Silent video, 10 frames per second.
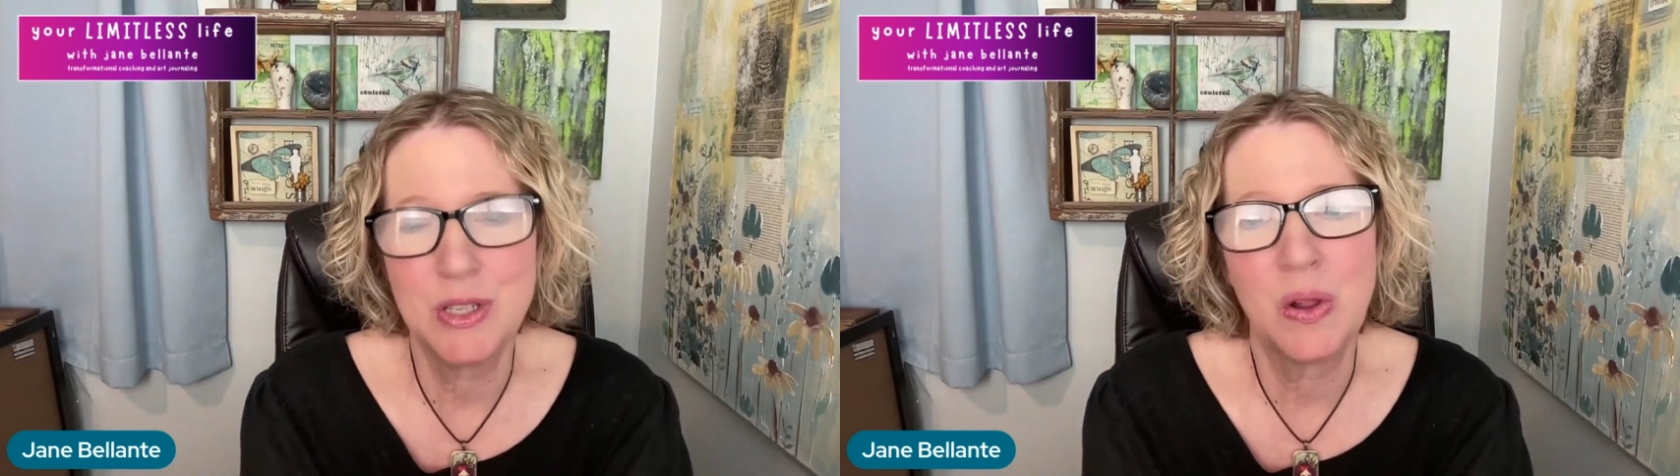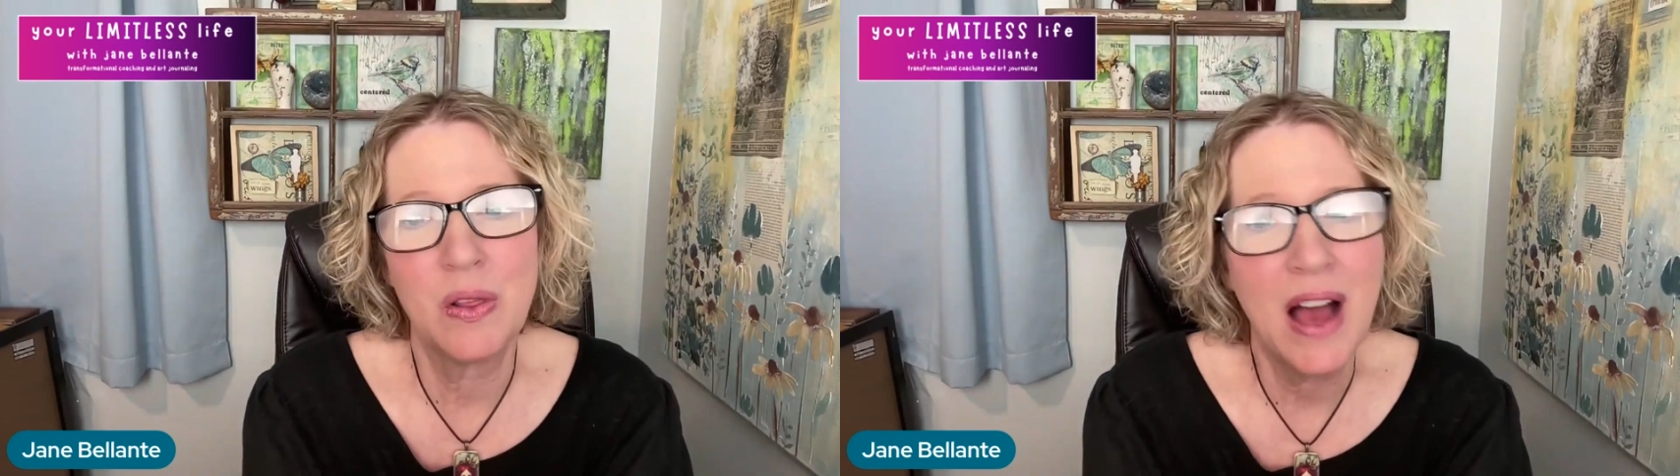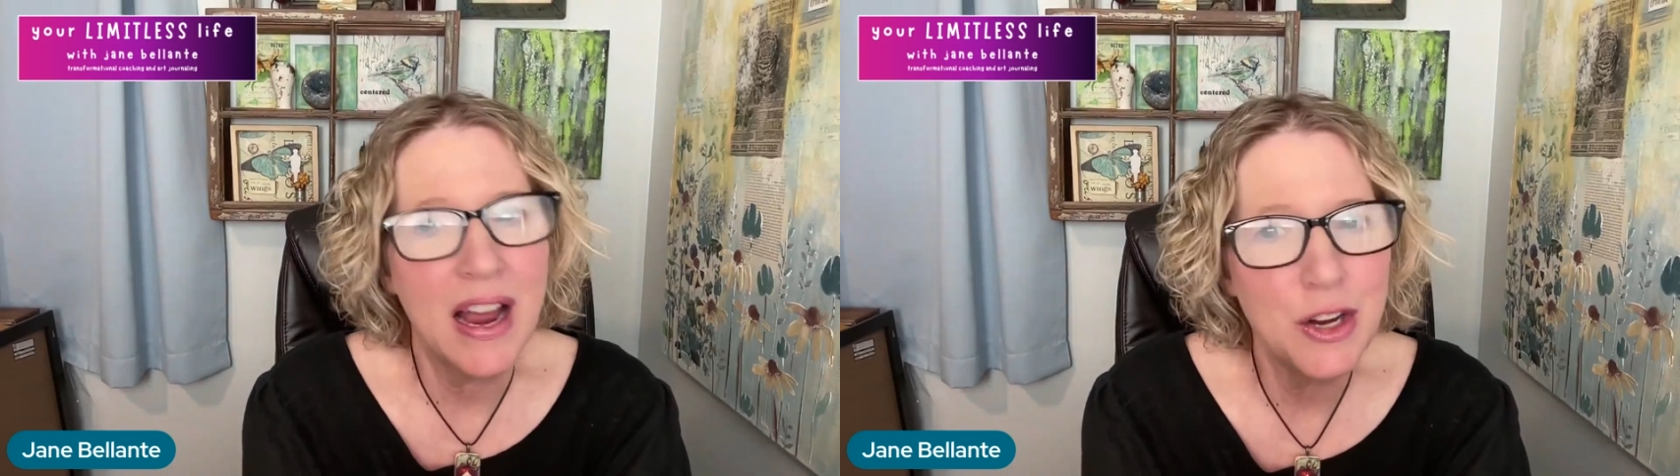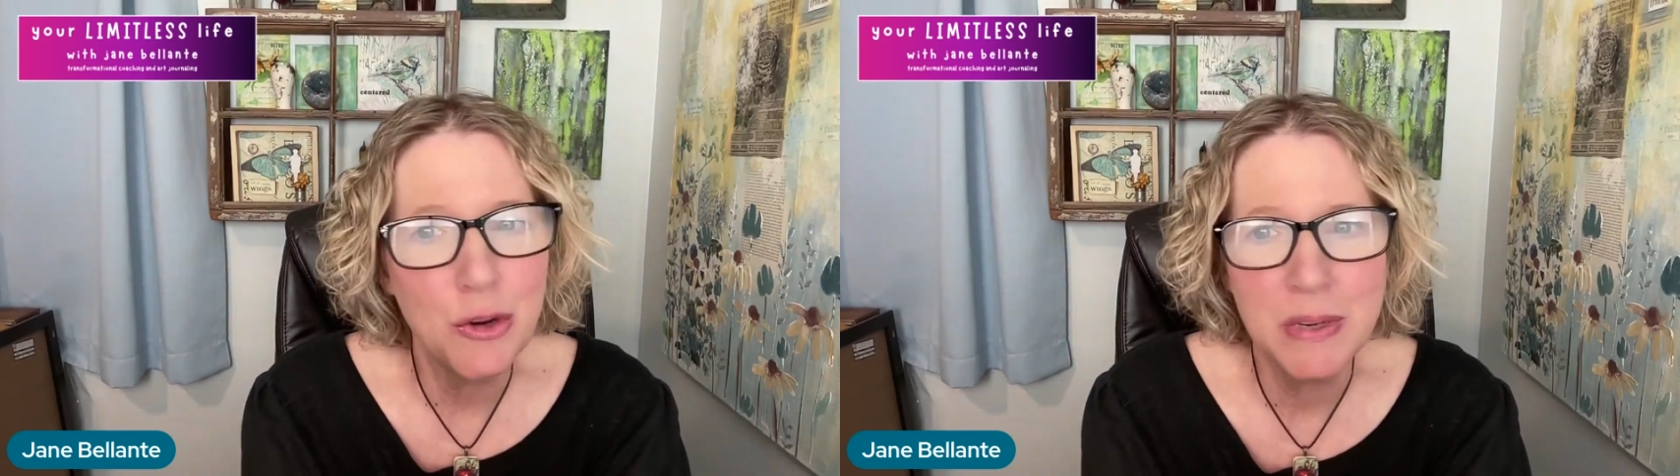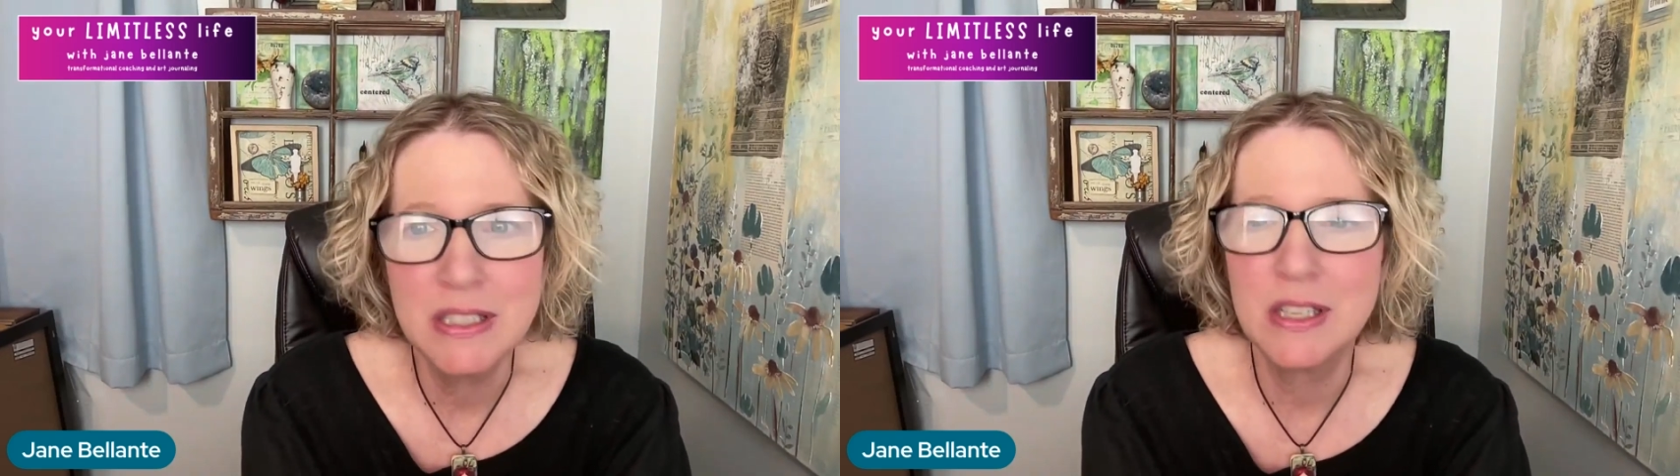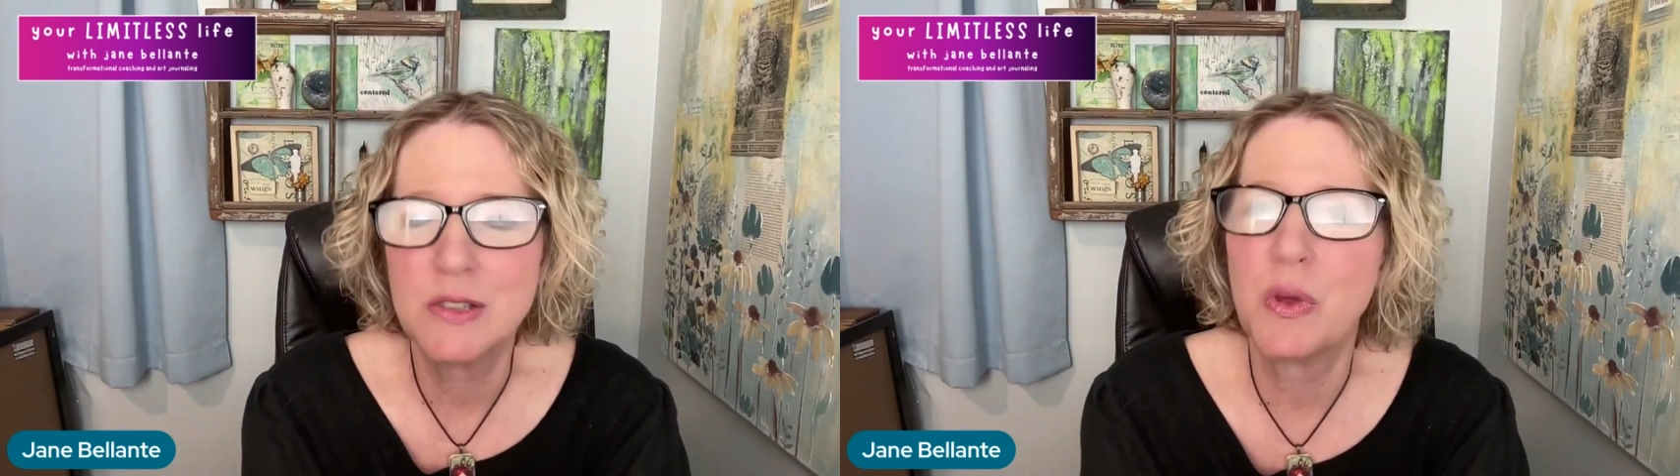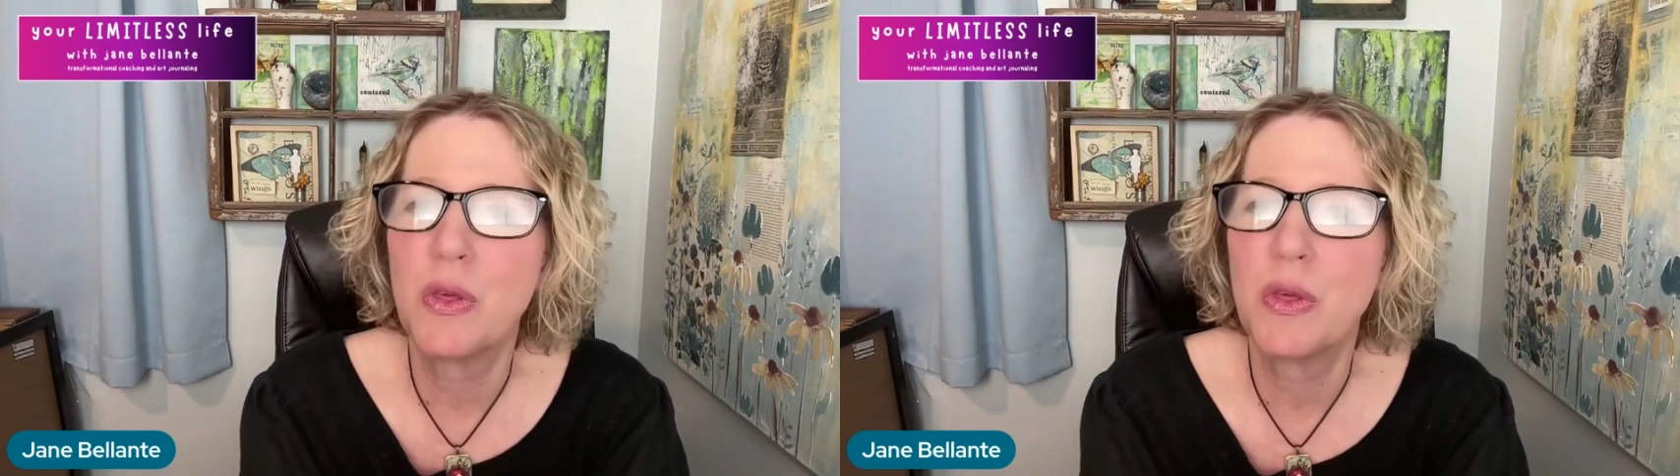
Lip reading: to align your business with